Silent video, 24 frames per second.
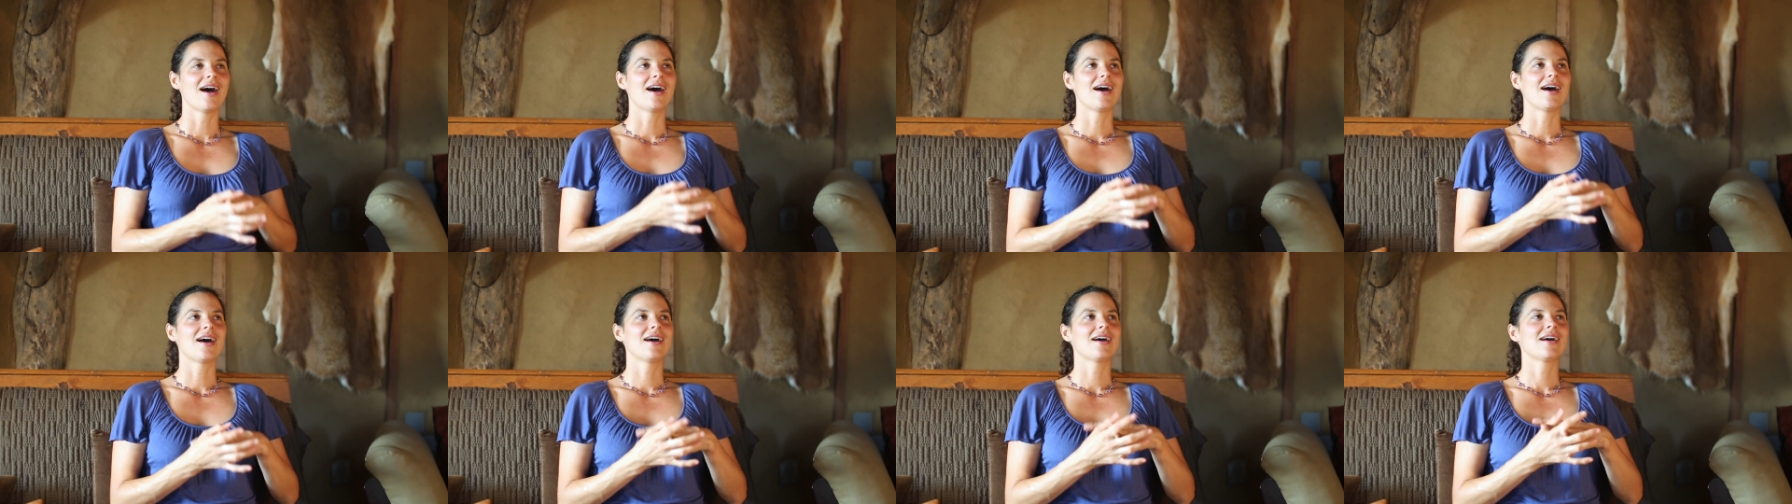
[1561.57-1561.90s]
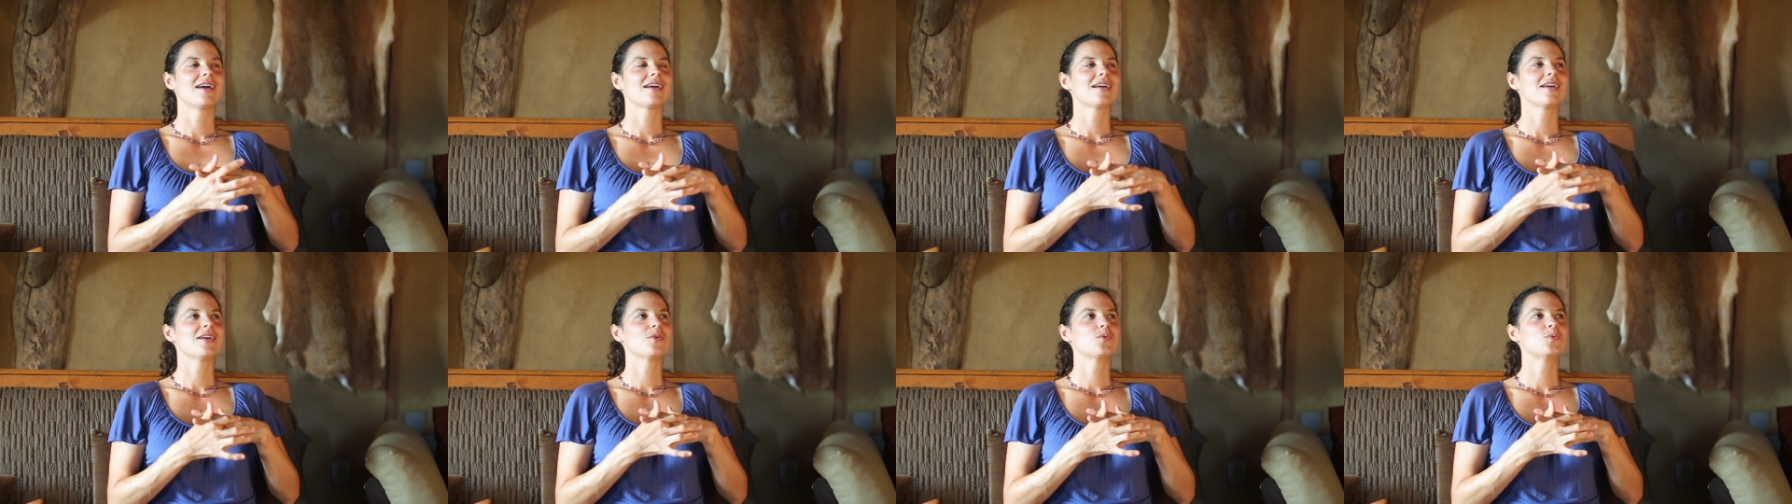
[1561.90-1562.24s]

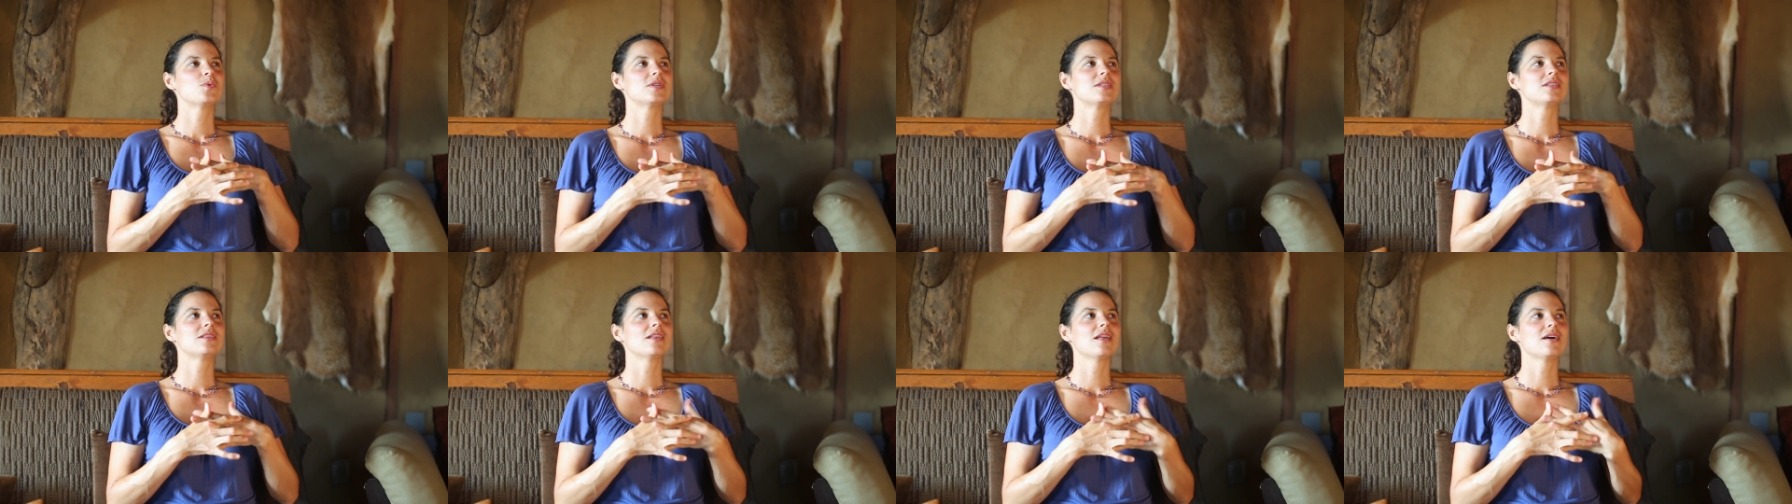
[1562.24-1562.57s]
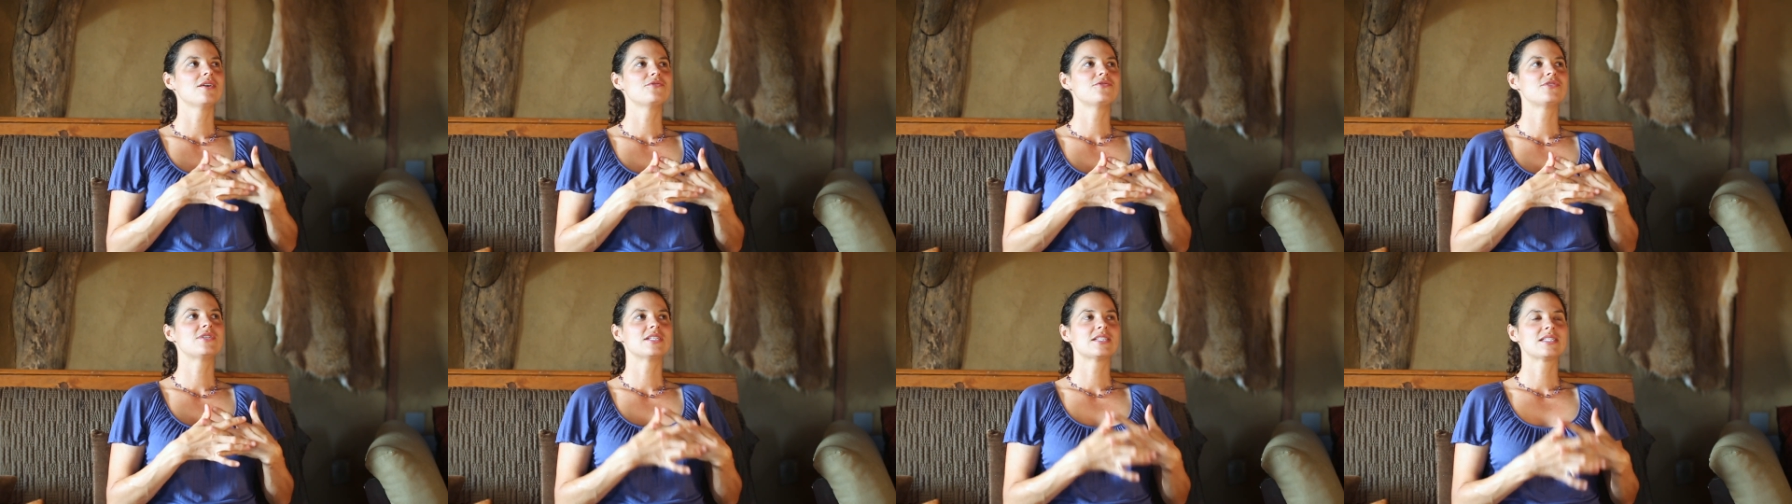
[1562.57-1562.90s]
I would
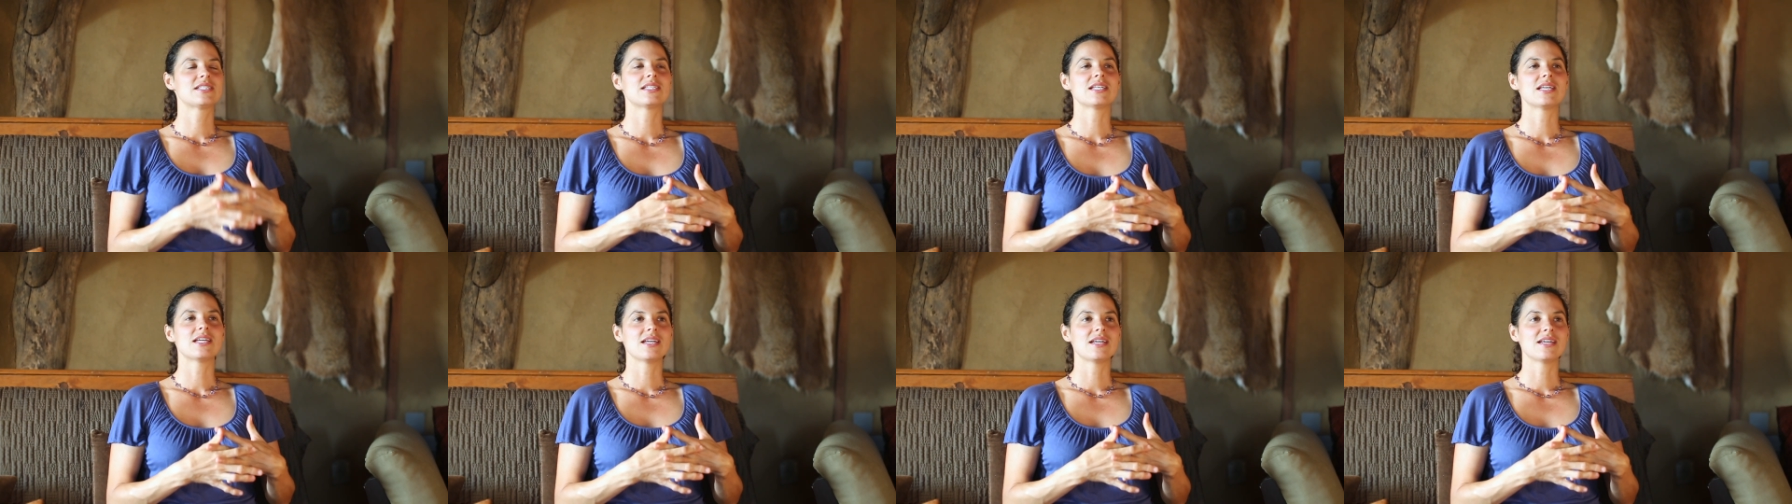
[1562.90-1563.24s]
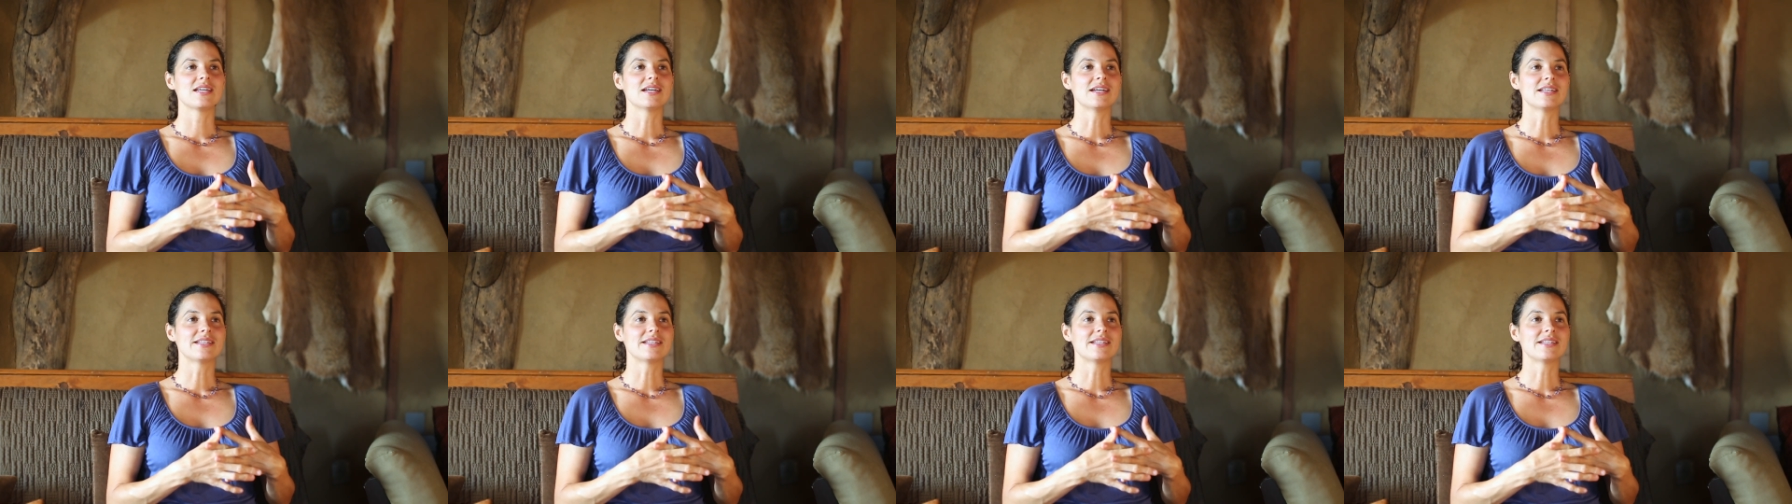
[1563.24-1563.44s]
love to see